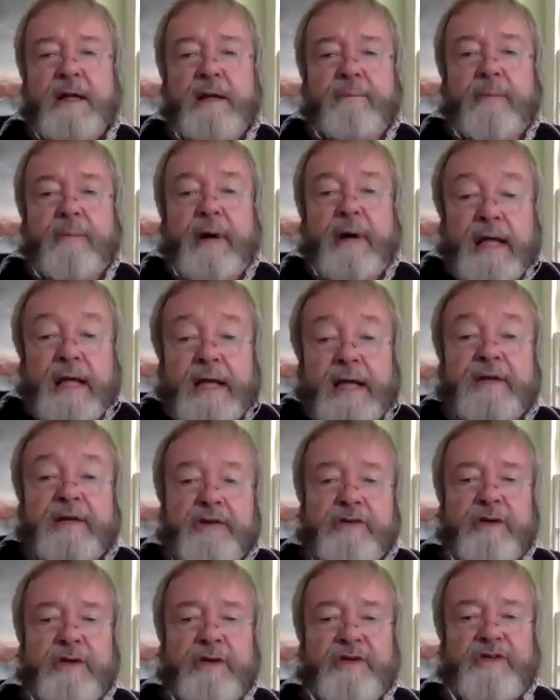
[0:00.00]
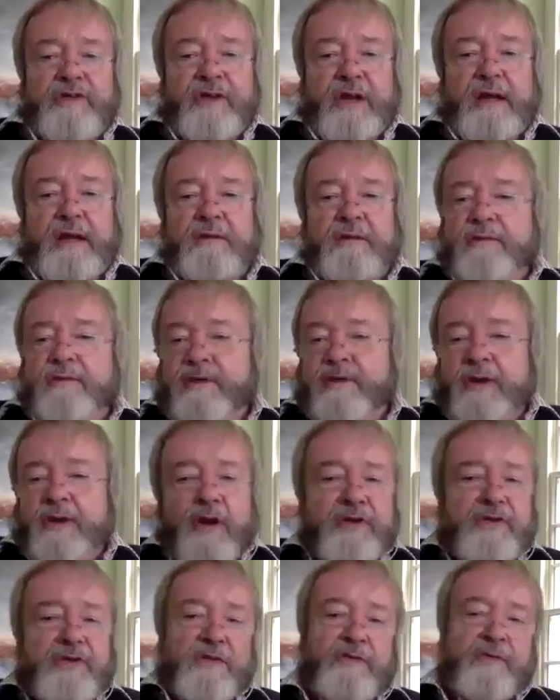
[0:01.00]
my interests in
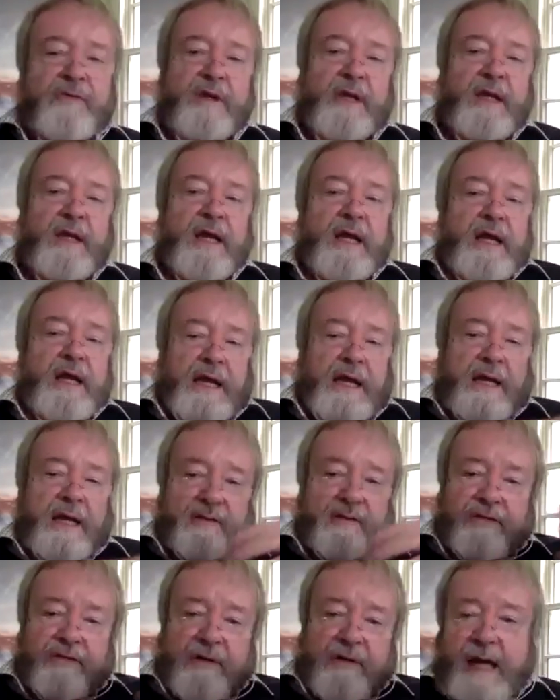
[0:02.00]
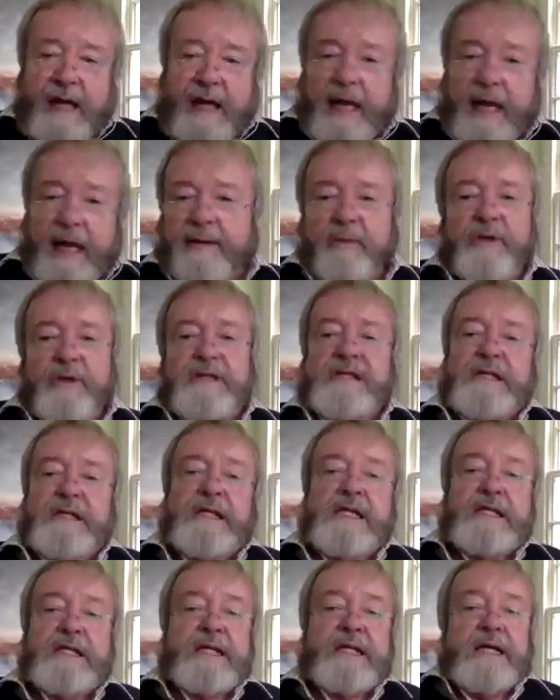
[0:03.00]
philosophy, in different
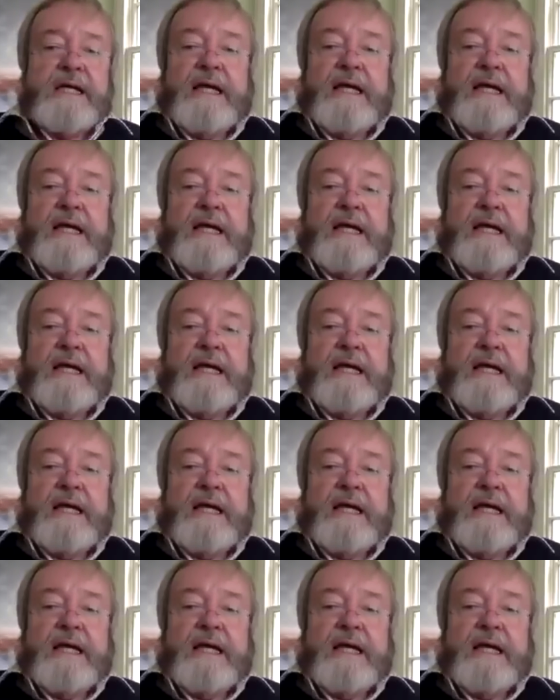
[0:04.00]
languages,